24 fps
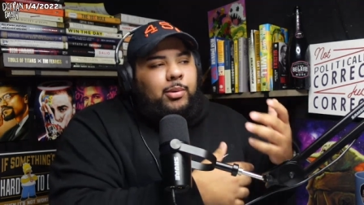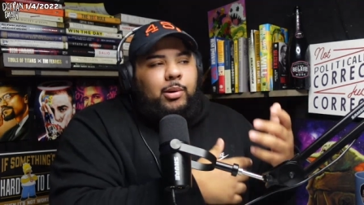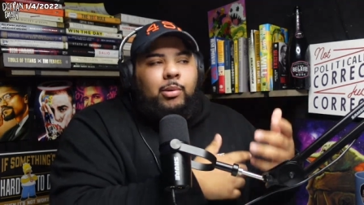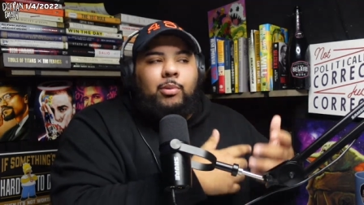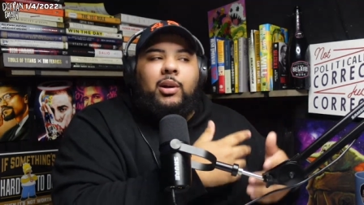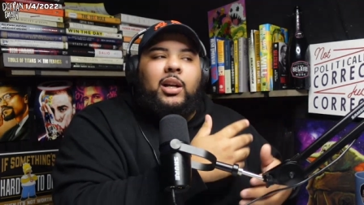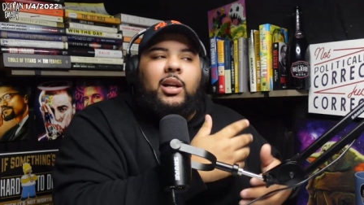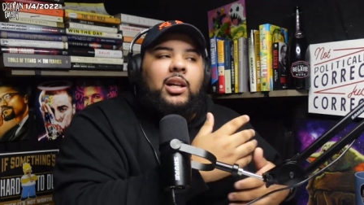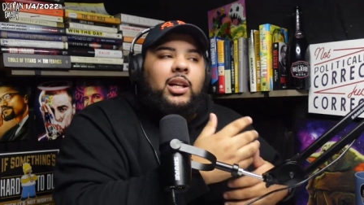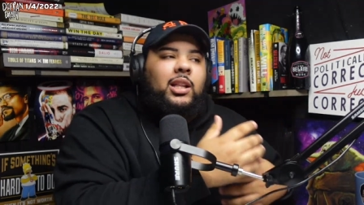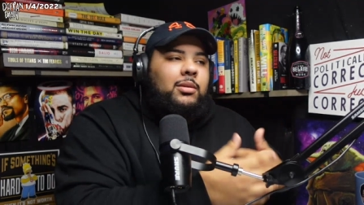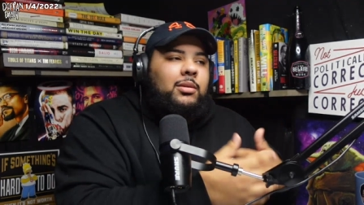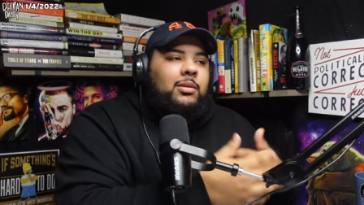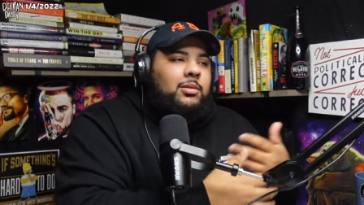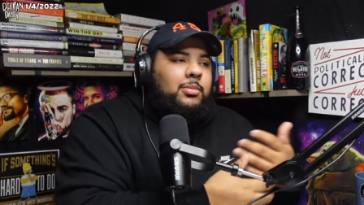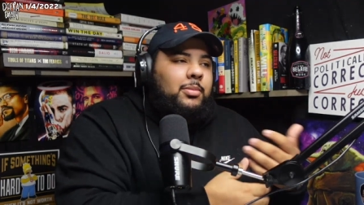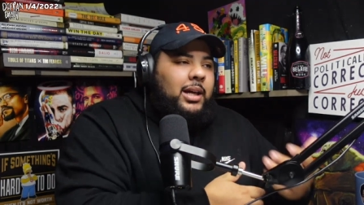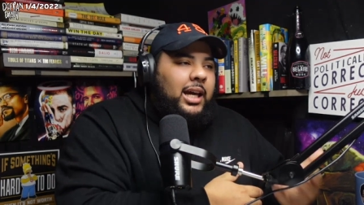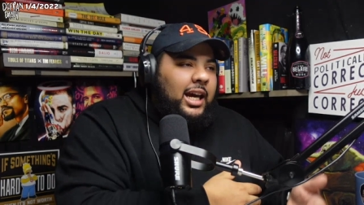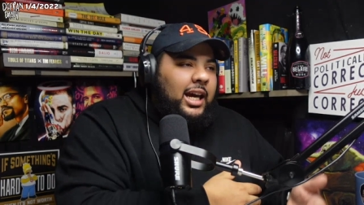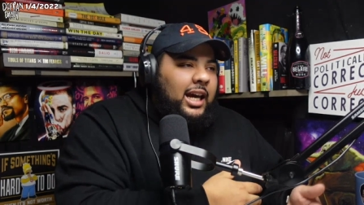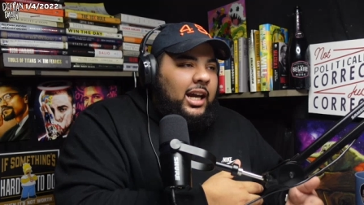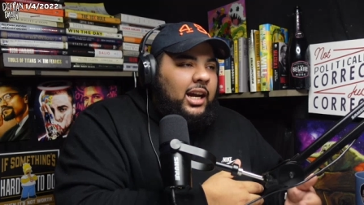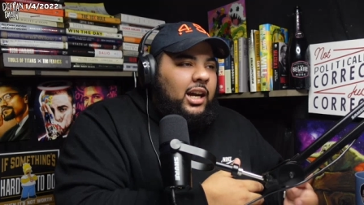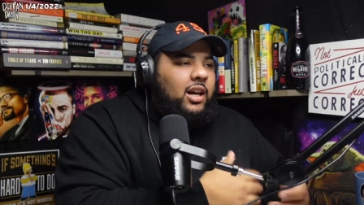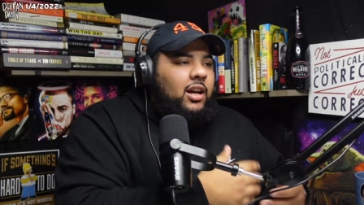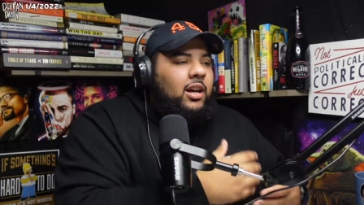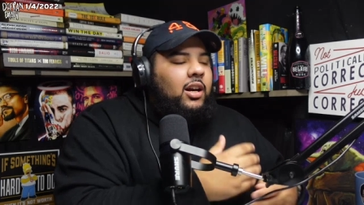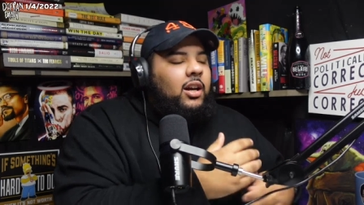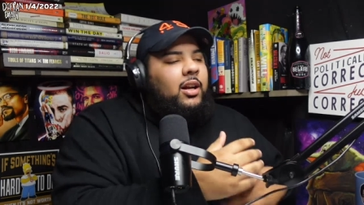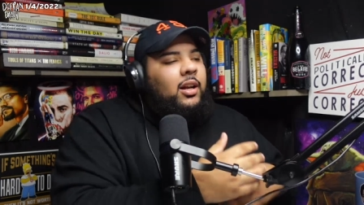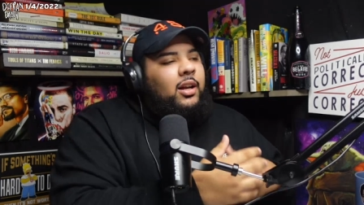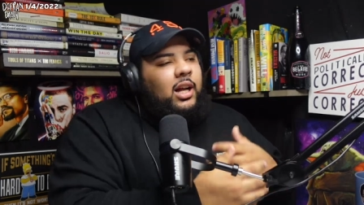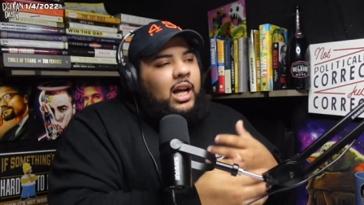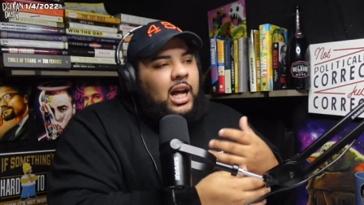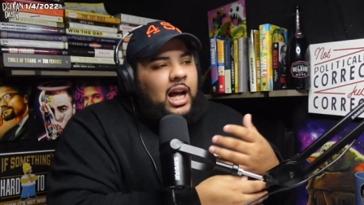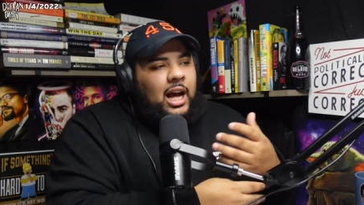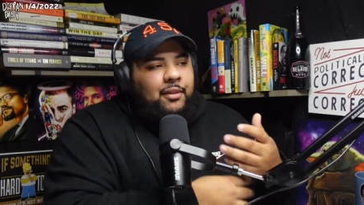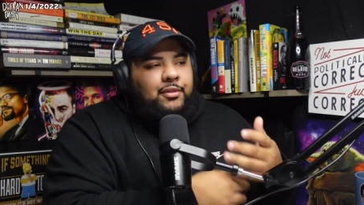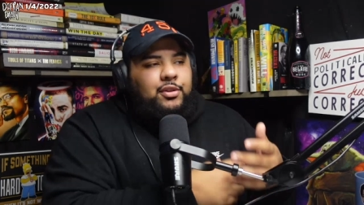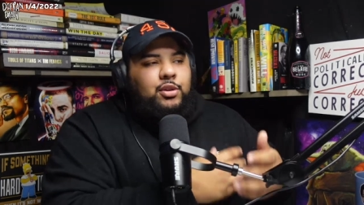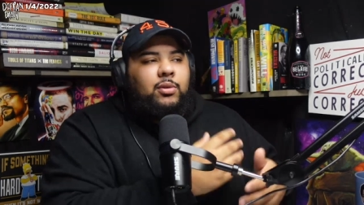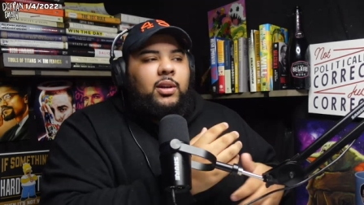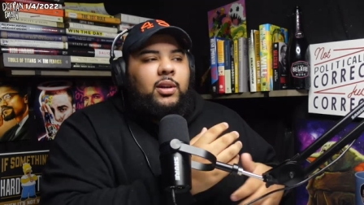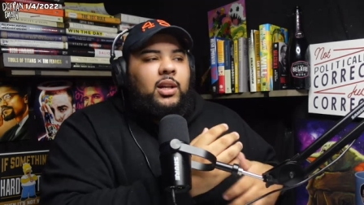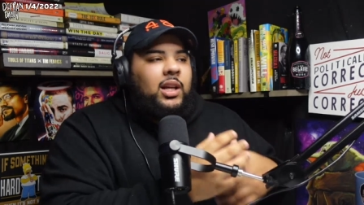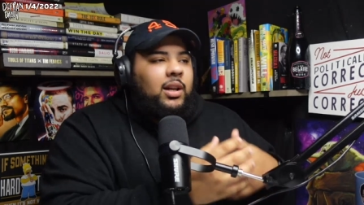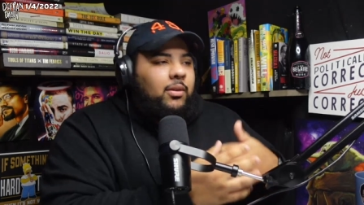We're going to give them some hair. Obviously,
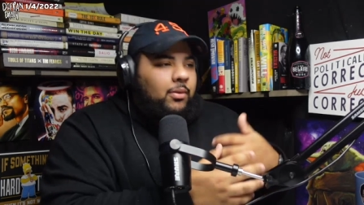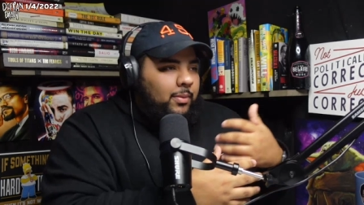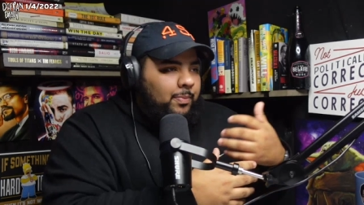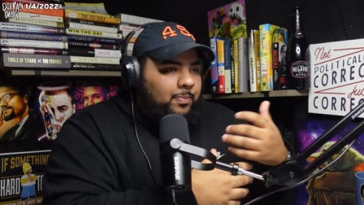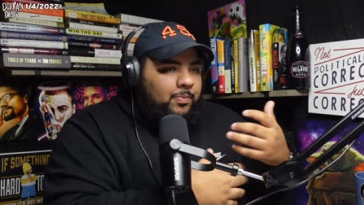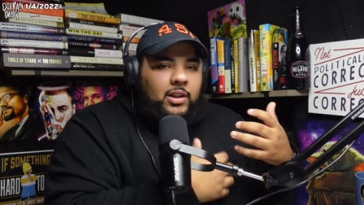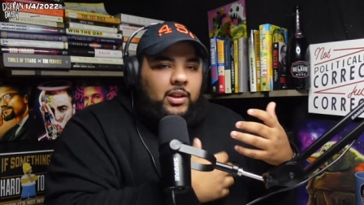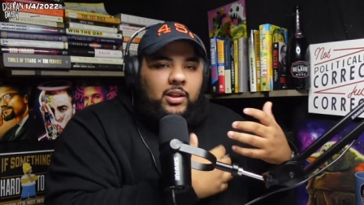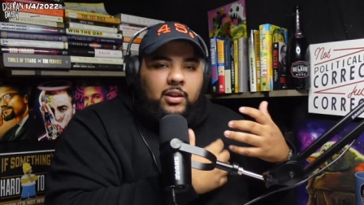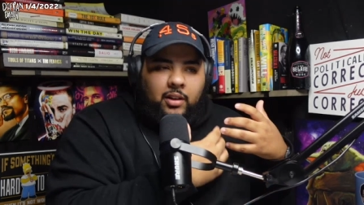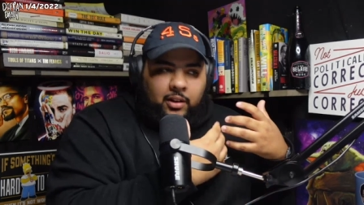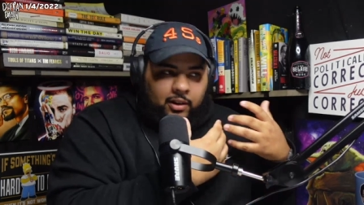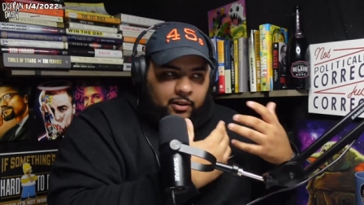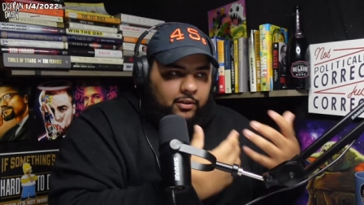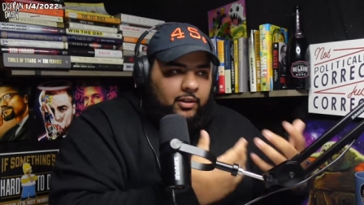we're going to give them the